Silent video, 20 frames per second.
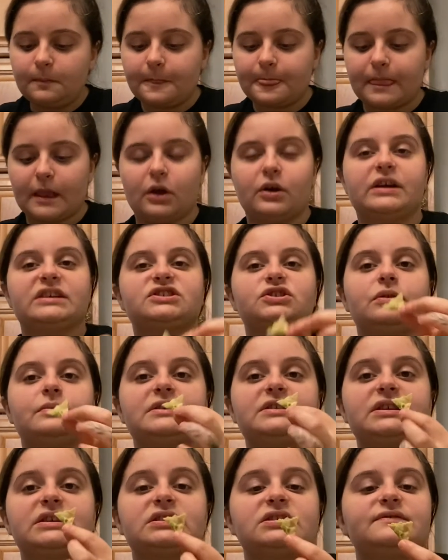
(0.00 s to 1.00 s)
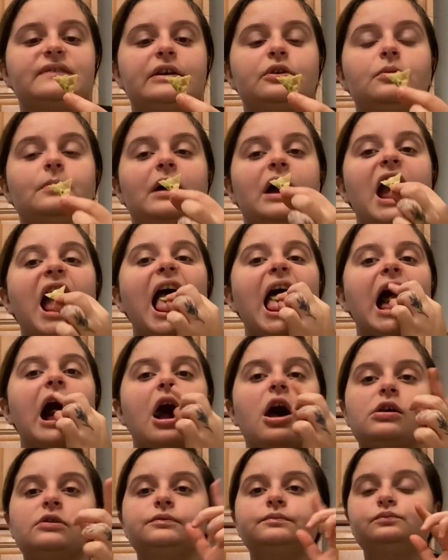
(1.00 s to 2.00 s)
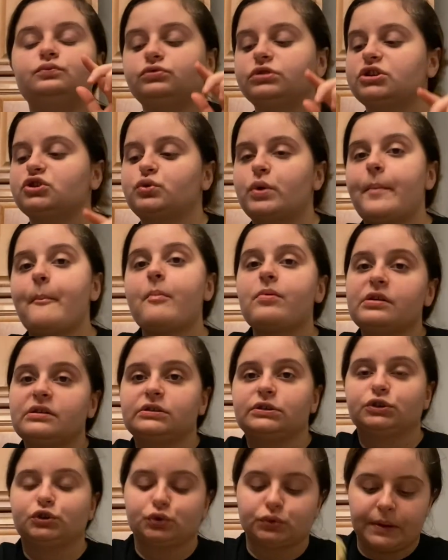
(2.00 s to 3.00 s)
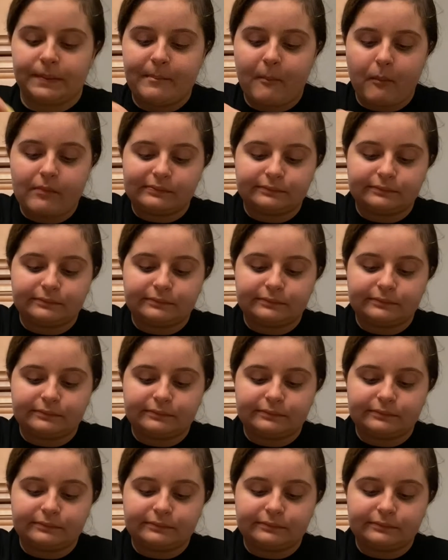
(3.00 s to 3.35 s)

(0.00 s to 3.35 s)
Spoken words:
Alright, so let me take this final bite. This one and this one.